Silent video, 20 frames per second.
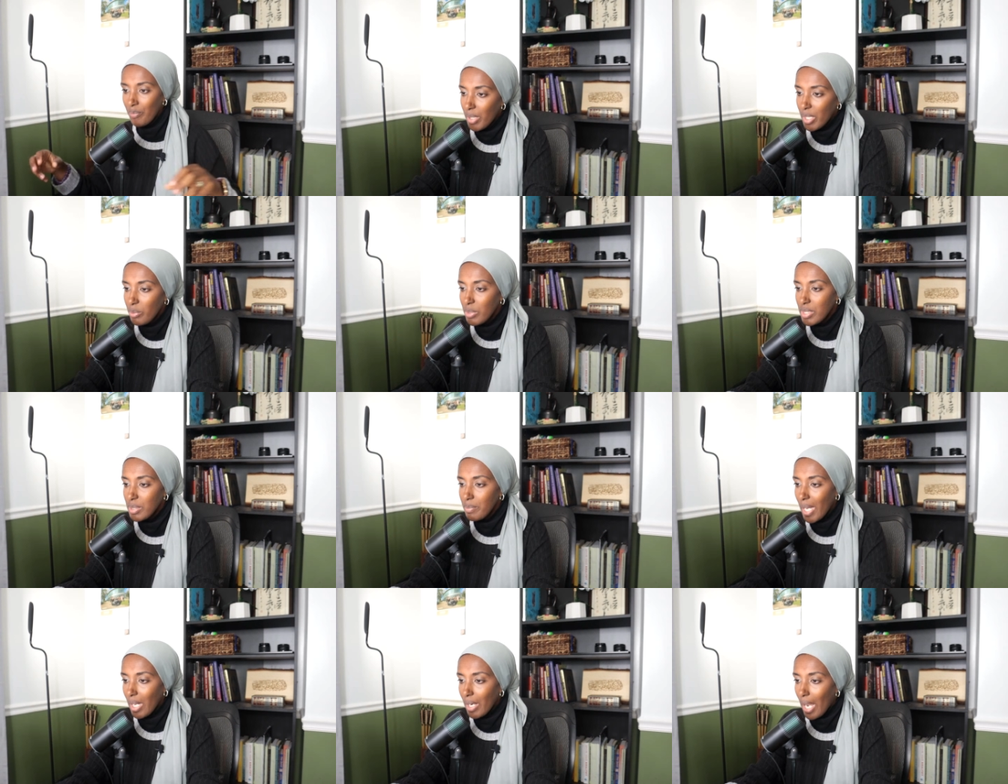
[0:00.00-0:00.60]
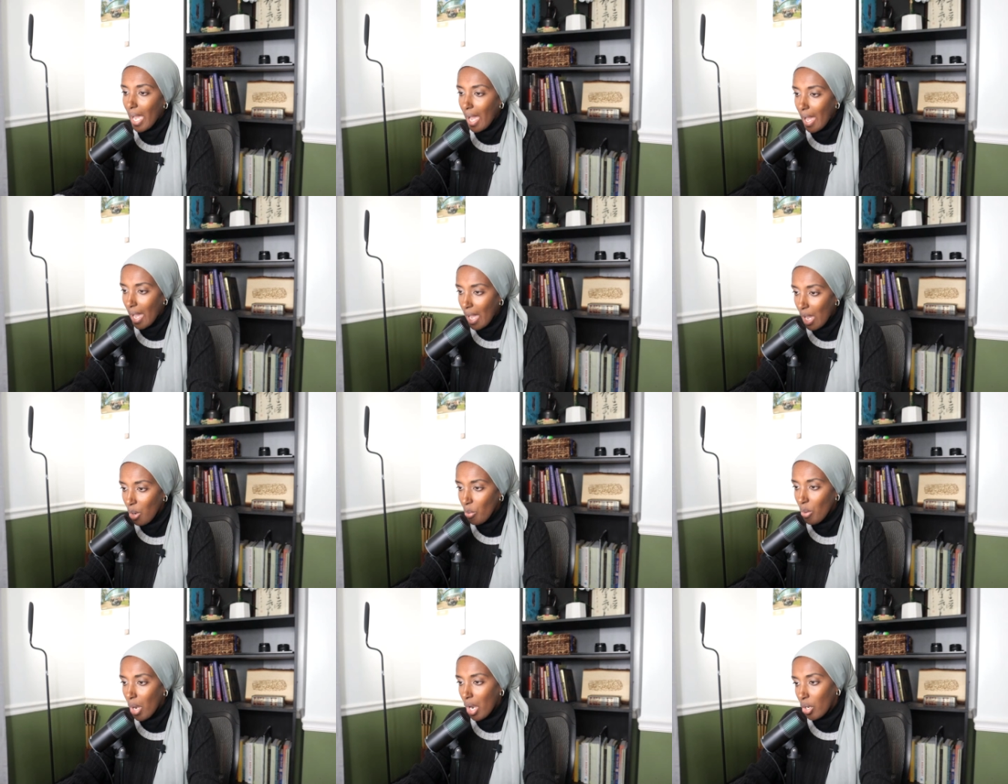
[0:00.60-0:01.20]
But it was about
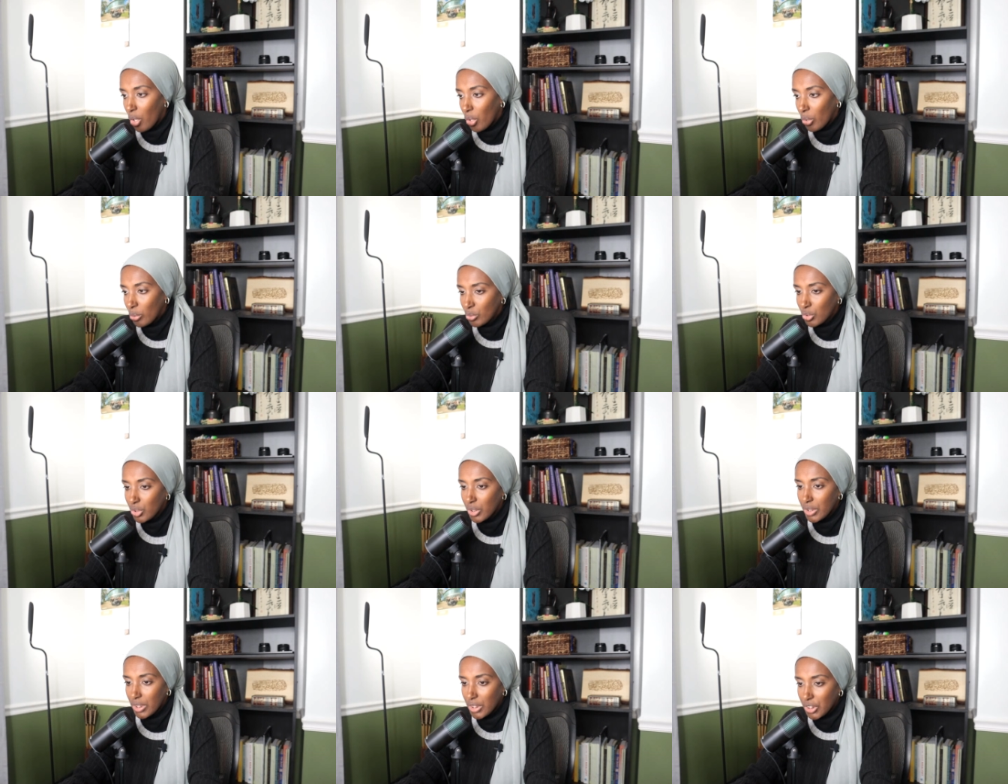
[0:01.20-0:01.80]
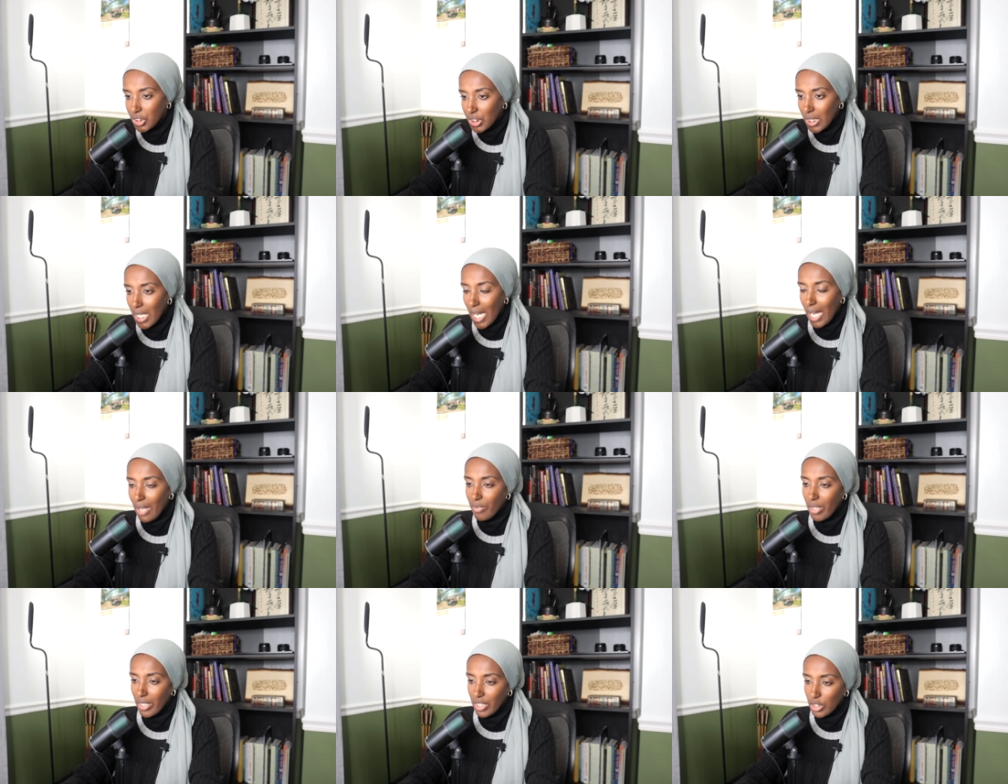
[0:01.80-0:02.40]
how our own tradition
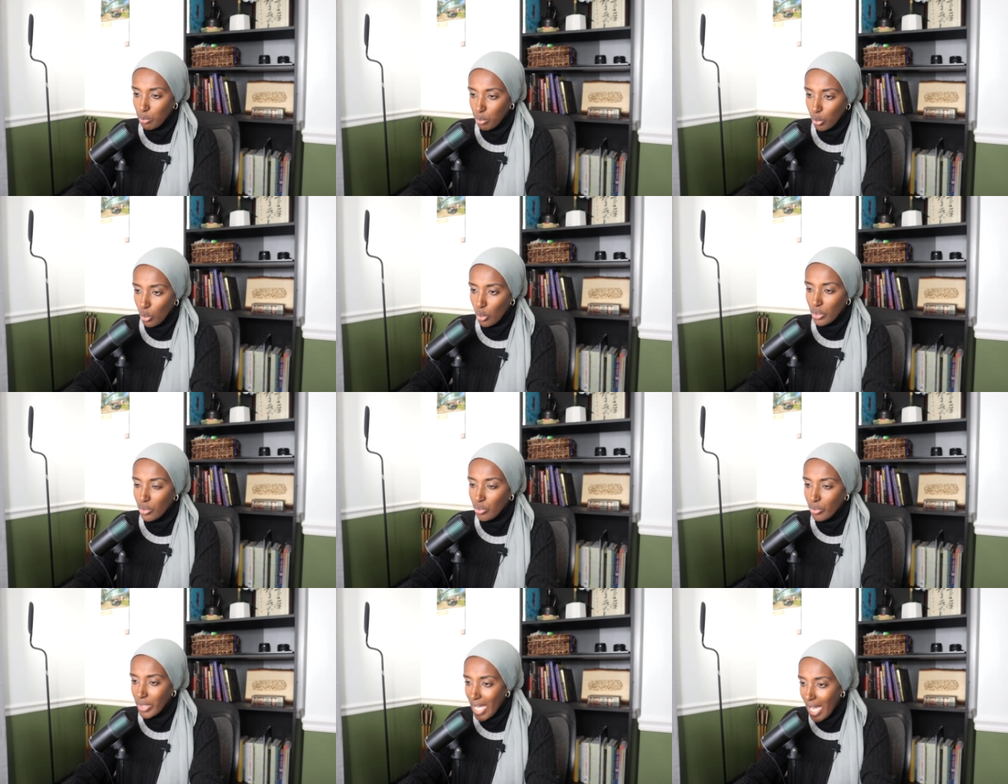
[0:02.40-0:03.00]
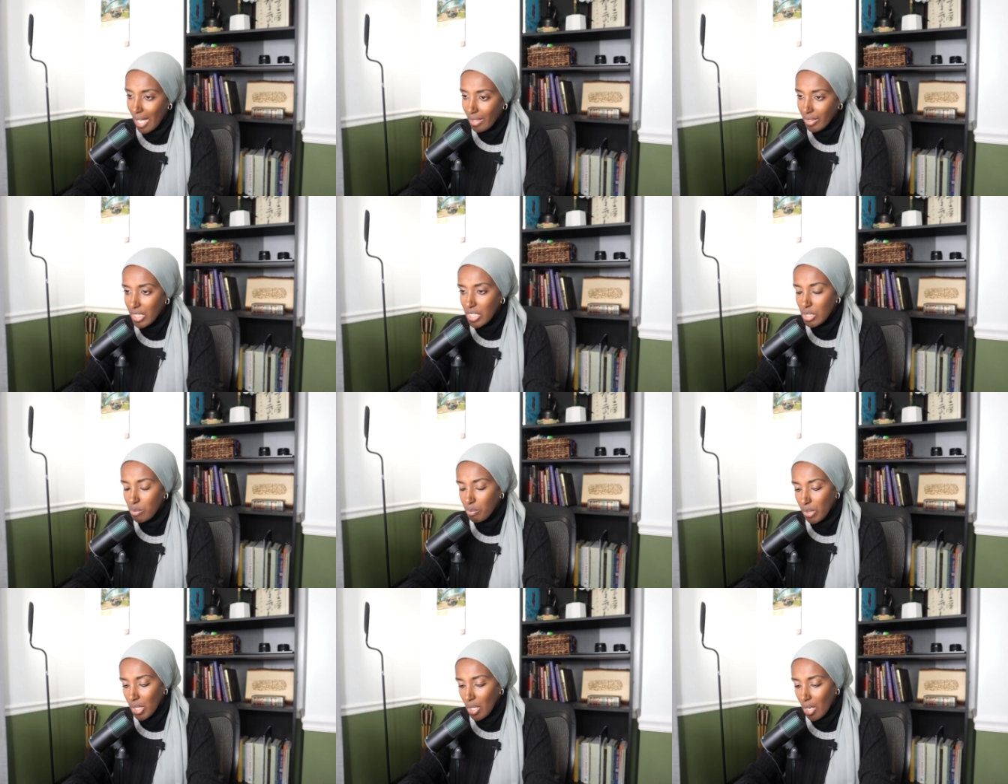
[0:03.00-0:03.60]
have explored
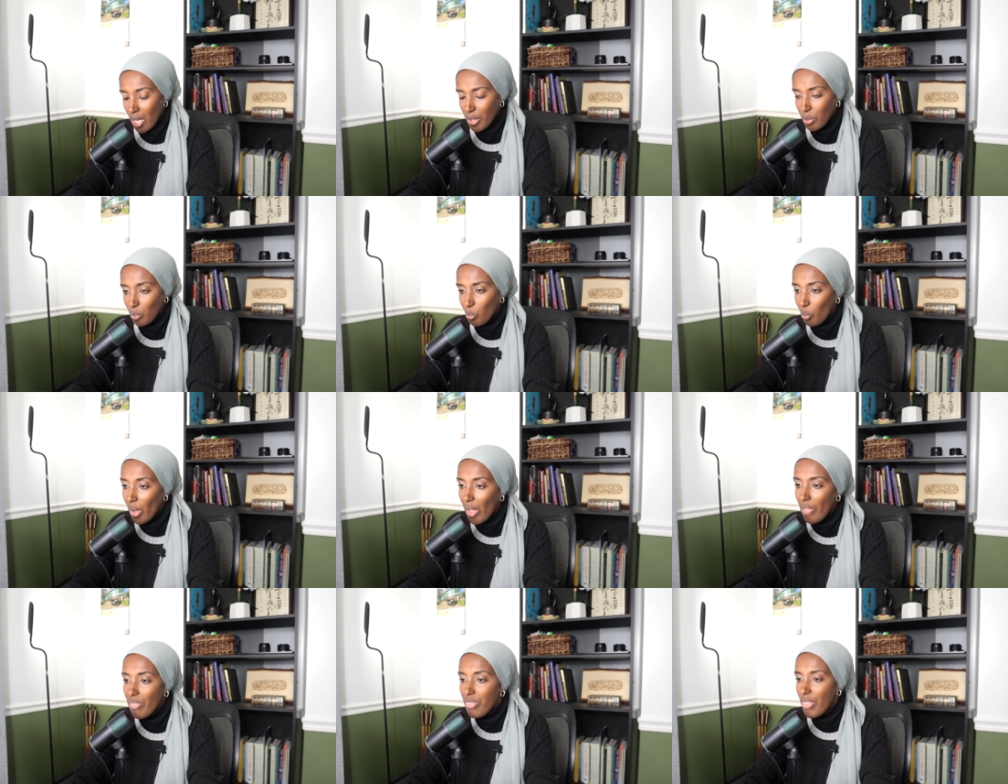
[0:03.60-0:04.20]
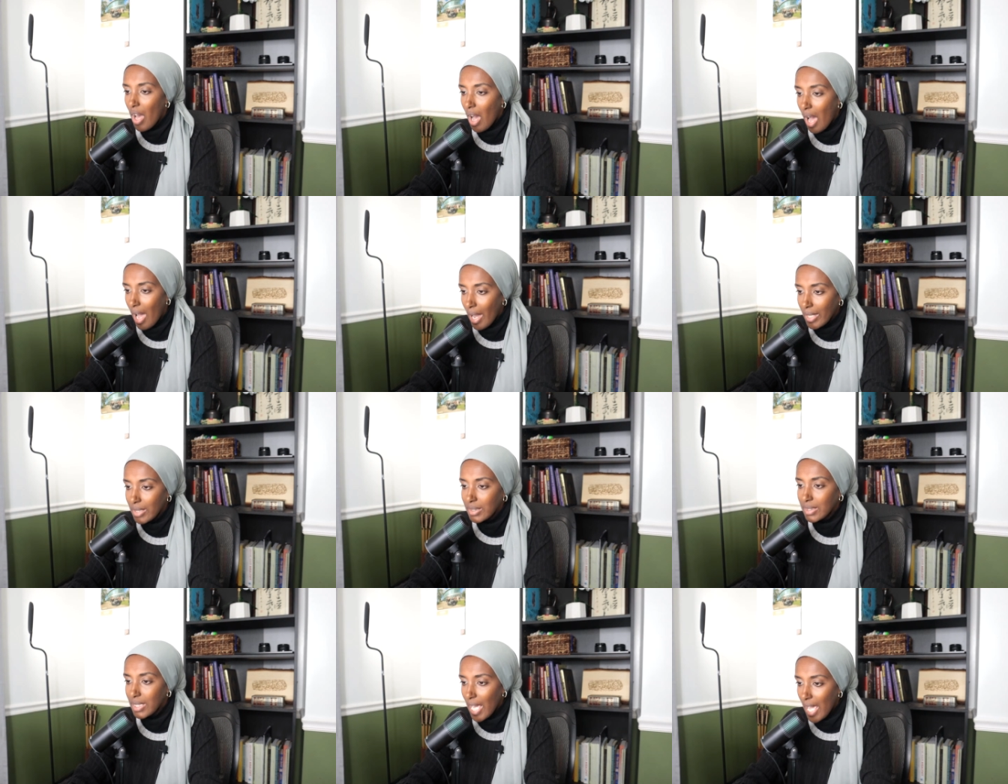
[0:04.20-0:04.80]
realities beyond what the
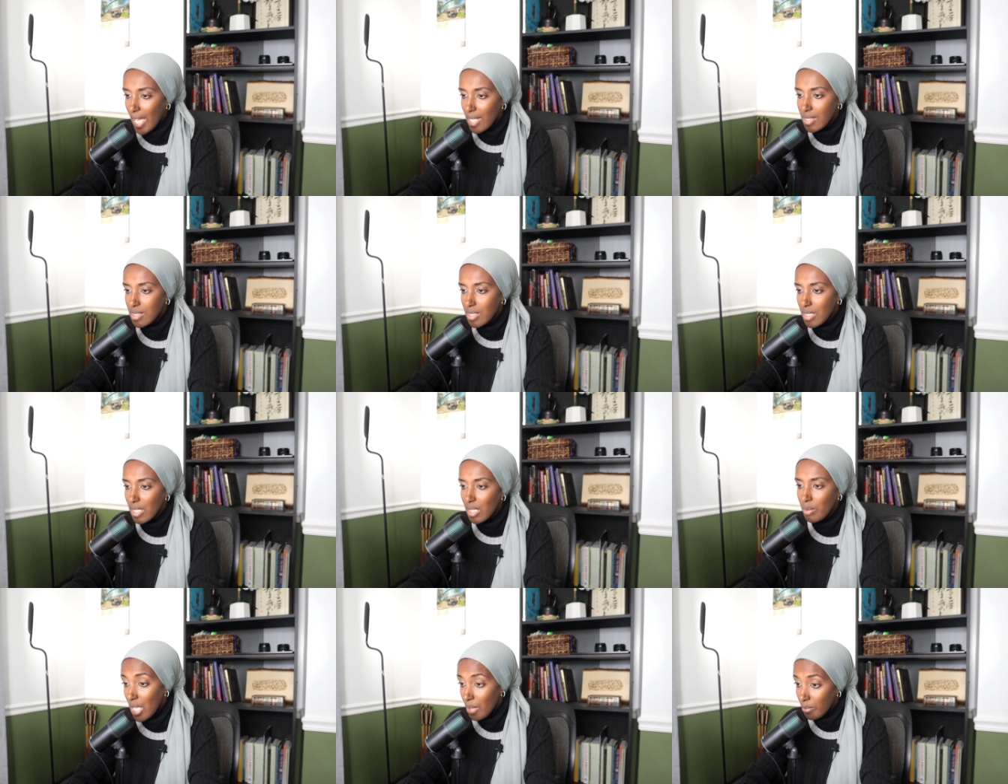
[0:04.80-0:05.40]
eyes can see.